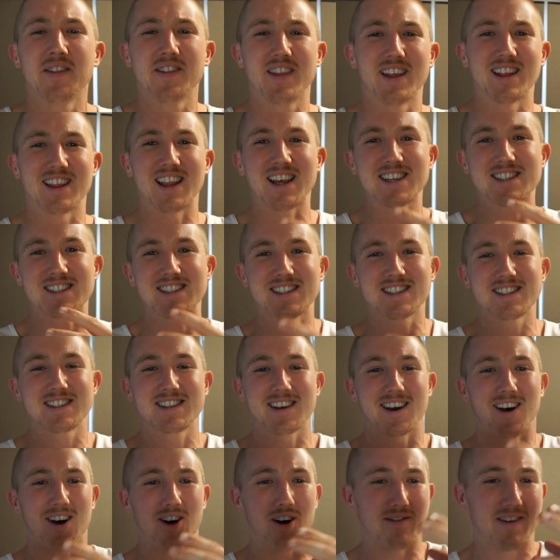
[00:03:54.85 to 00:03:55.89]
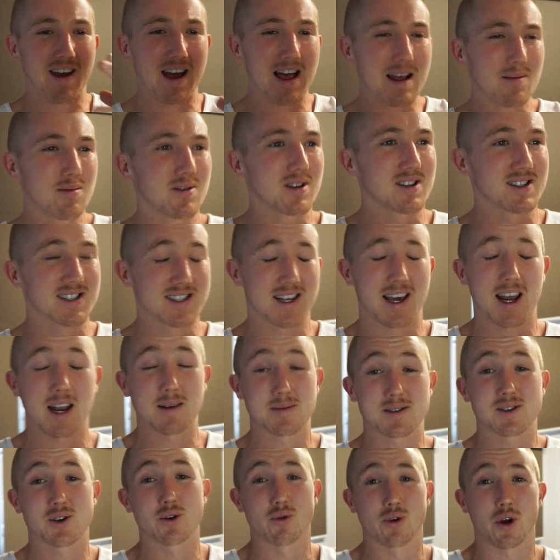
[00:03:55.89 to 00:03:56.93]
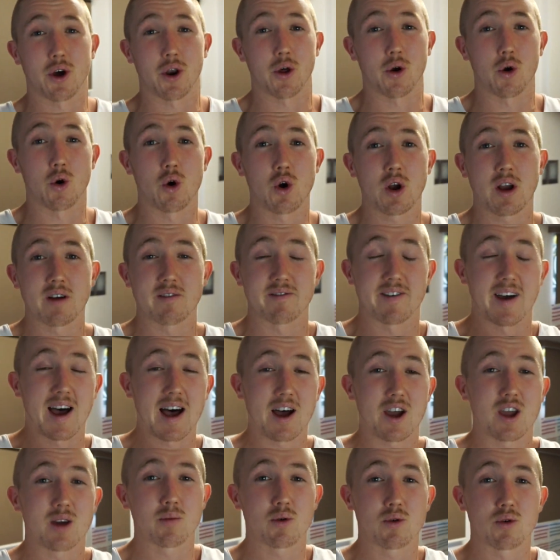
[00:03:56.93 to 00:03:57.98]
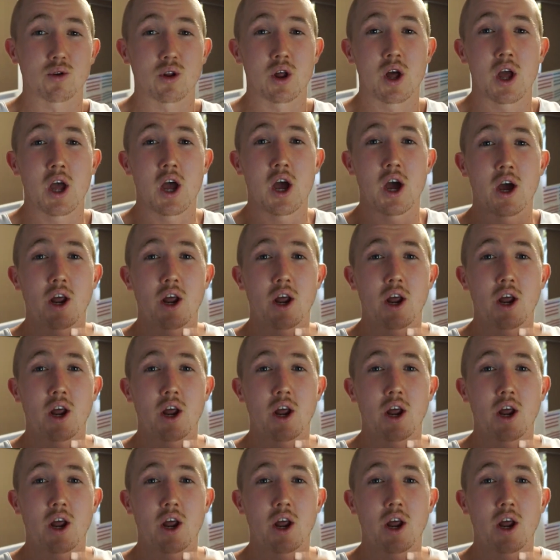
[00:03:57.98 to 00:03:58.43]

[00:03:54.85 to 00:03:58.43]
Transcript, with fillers: the lessons available on startupschool.org are valuable